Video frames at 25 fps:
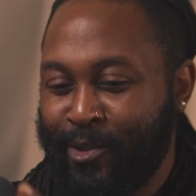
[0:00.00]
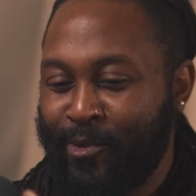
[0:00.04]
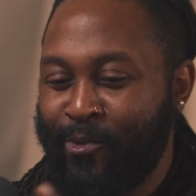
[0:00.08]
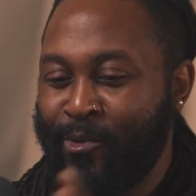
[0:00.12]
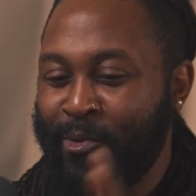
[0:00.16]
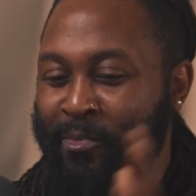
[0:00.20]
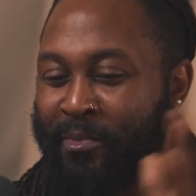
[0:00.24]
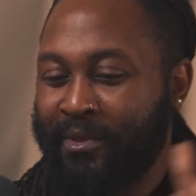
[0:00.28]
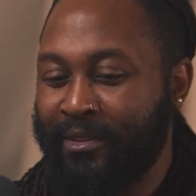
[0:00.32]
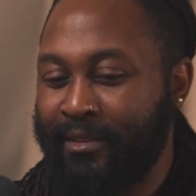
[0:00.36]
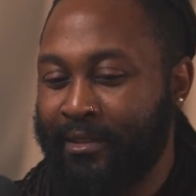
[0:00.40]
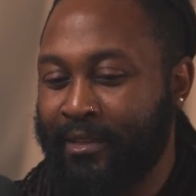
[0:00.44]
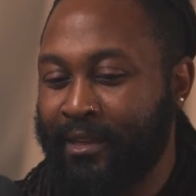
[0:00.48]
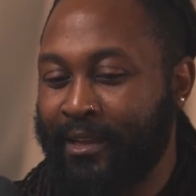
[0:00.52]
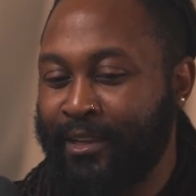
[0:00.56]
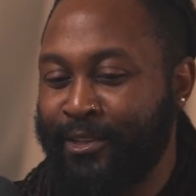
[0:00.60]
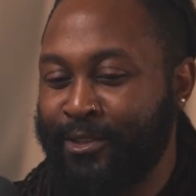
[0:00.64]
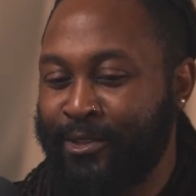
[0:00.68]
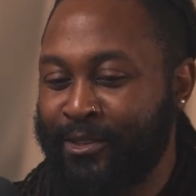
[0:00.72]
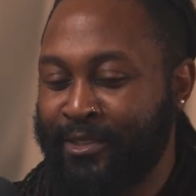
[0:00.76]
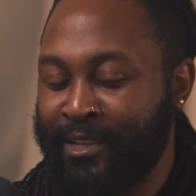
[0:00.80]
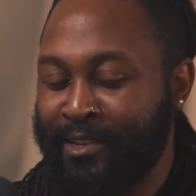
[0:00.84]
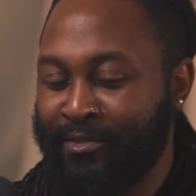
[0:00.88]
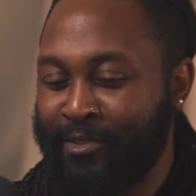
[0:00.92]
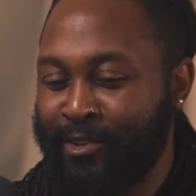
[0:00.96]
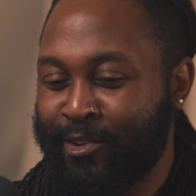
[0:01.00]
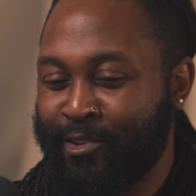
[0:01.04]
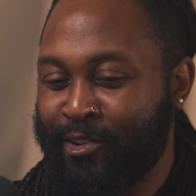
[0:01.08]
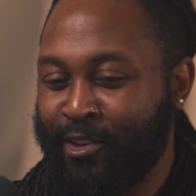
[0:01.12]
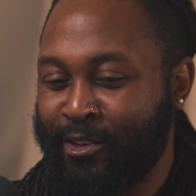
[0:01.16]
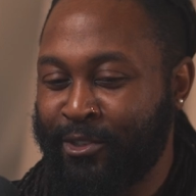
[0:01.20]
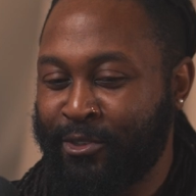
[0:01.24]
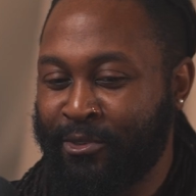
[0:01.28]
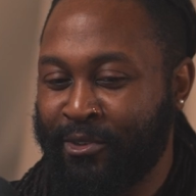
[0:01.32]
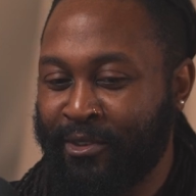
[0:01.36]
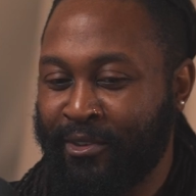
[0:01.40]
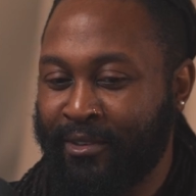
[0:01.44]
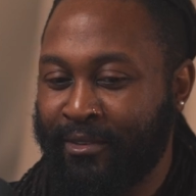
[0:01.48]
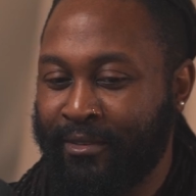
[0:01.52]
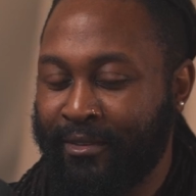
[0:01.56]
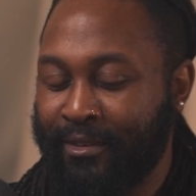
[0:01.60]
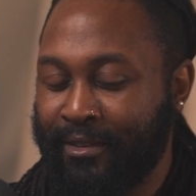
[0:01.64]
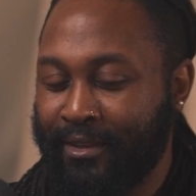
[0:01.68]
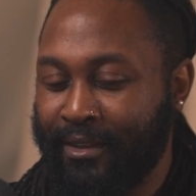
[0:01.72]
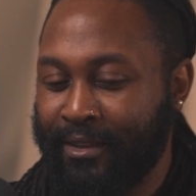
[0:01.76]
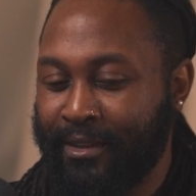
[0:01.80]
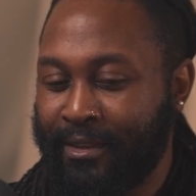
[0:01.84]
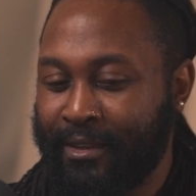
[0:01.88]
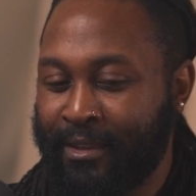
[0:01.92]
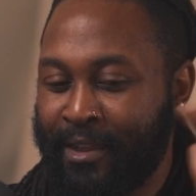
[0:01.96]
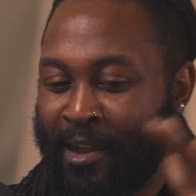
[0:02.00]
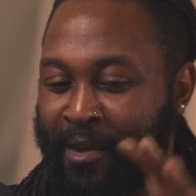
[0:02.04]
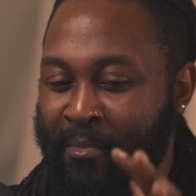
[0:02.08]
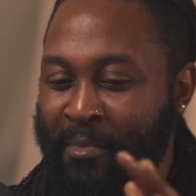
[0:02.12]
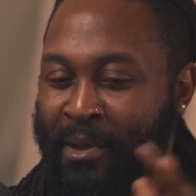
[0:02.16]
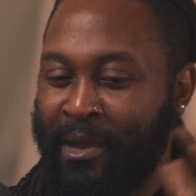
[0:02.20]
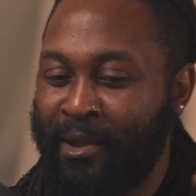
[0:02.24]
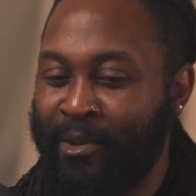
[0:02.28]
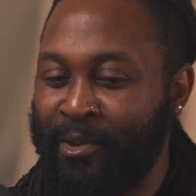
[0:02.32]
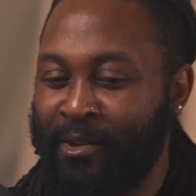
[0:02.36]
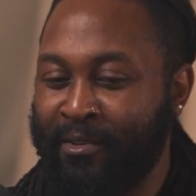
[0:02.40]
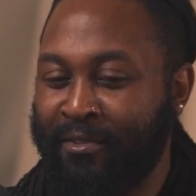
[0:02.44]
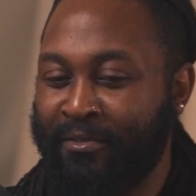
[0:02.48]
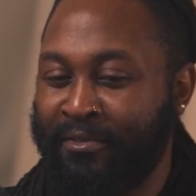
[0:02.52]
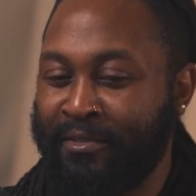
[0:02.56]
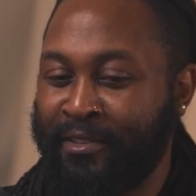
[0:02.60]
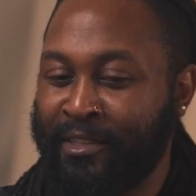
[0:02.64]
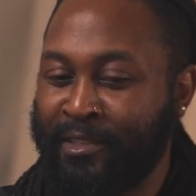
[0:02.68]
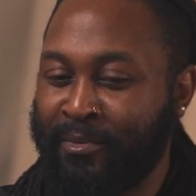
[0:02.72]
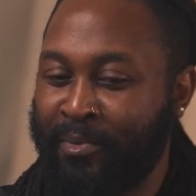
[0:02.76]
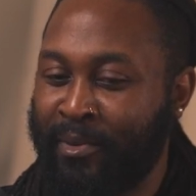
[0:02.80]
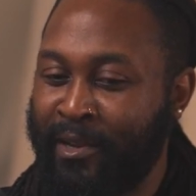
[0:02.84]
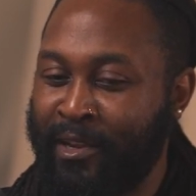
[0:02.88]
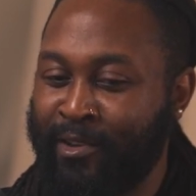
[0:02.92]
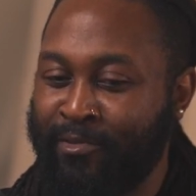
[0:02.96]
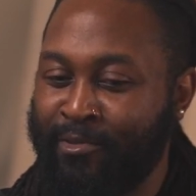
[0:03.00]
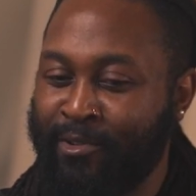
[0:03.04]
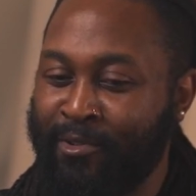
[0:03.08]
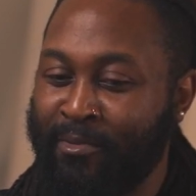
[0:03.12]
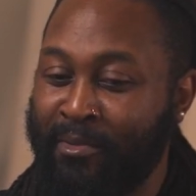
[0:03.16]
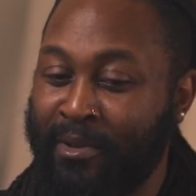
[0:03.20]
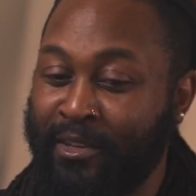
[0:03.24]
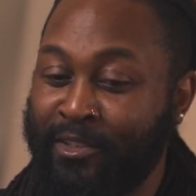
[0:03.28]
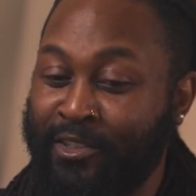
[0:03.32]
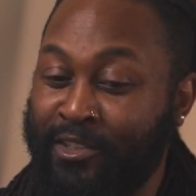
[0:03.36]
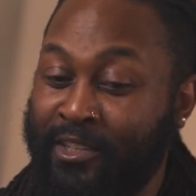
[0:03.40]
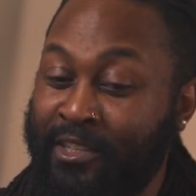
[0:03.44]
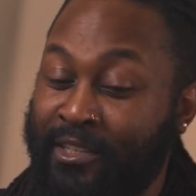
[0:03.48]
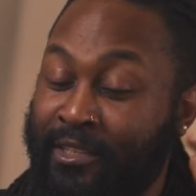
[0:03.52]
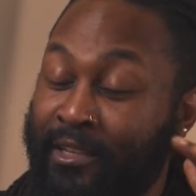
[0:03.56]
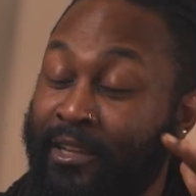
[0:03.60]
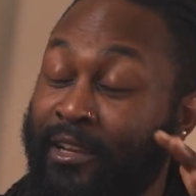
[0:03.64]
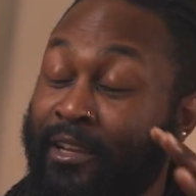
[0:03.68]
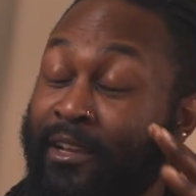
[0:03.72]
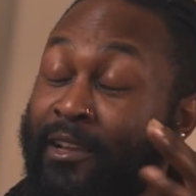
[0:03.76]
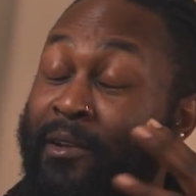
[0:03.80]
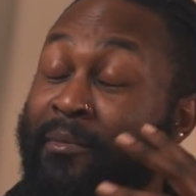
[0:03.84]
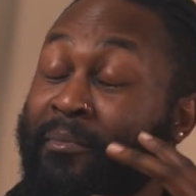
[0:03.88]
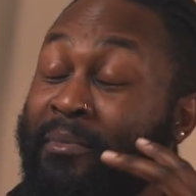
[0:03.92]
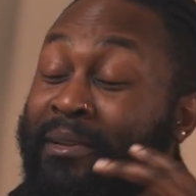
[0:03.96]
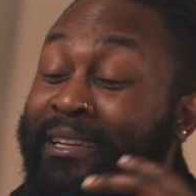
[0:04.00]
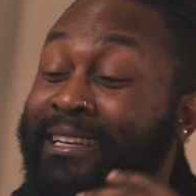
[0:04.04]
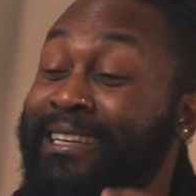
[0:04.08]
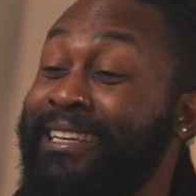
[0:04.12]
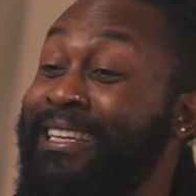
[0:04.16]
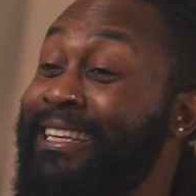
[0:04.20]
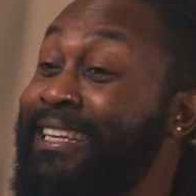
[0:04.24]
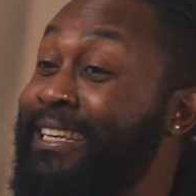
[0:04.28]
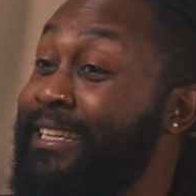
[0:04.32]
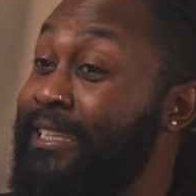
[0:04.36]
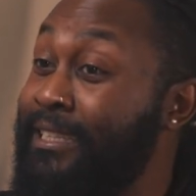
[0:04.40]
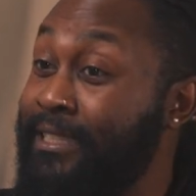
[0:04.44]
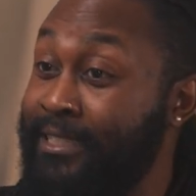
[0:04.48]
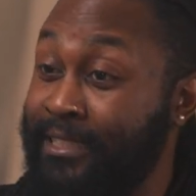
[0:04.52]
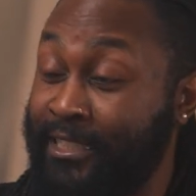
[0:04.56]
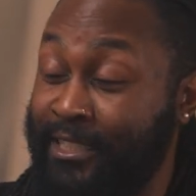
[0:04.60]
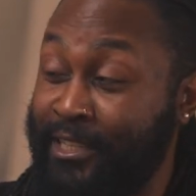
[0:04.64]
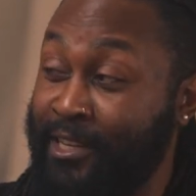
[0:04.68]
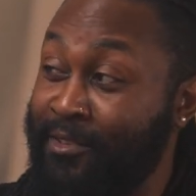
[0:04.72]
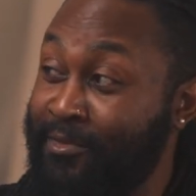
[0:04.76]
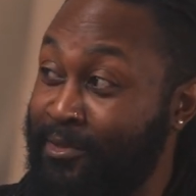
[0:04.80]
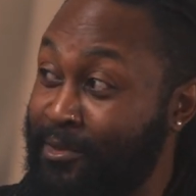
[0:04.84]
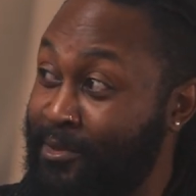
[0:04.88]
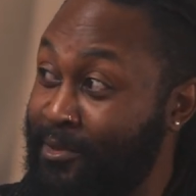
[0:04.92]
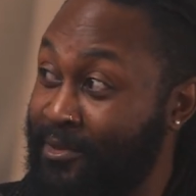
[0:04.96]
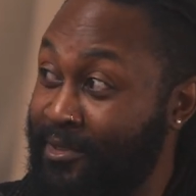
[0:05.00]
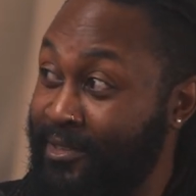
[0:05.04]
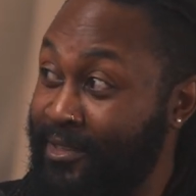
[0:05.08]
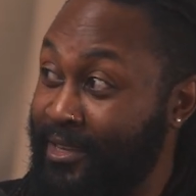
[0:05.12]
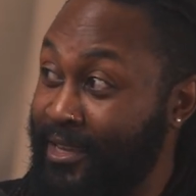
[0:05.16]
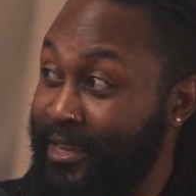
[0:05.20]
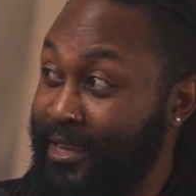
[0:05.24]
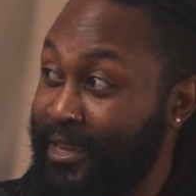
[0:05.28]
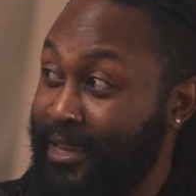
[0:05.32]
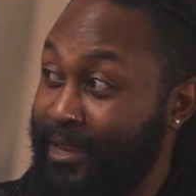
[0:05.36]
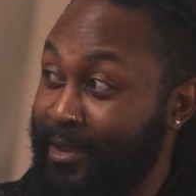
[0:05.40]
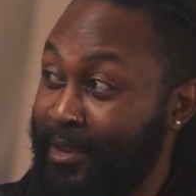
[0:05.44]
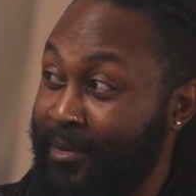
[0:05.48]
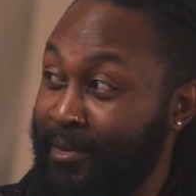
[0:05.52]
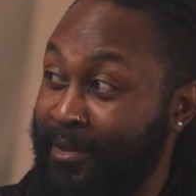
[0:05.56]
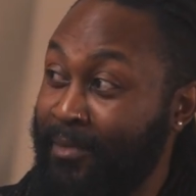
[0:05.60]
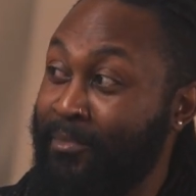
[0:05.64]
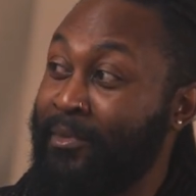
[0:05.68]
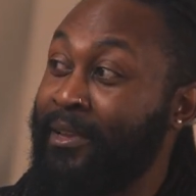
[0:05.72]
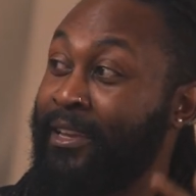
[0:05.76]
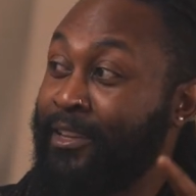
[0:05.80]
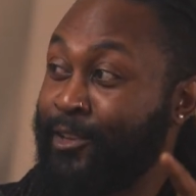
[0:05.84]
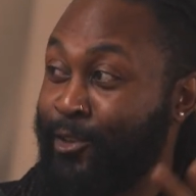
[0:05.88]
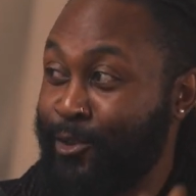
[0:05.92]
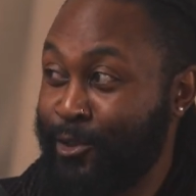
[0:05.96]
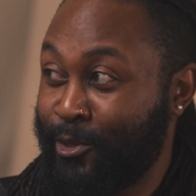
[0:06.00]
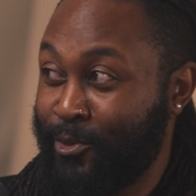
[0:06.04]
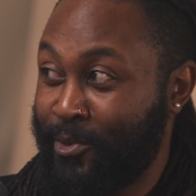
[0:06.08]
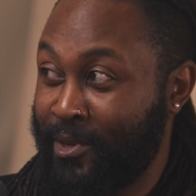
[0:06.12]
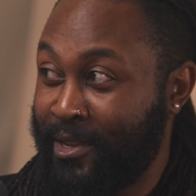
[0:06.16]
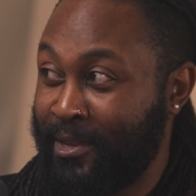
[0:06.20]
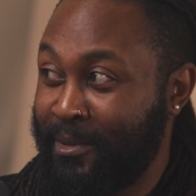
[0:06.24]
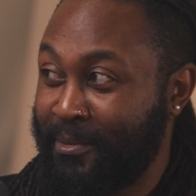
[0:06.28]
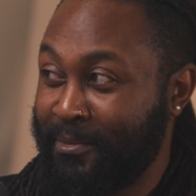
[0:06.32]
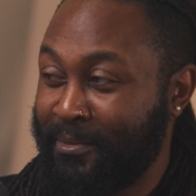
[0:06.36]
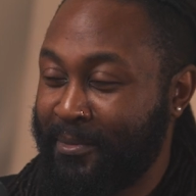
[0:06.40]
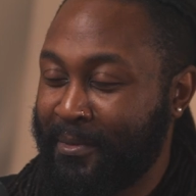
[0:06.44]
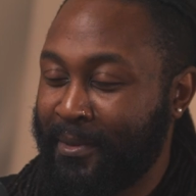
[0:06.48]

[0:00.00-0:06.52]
woman that I used to have a crush on come out of this playroom and she's like completely disheveled in a good way.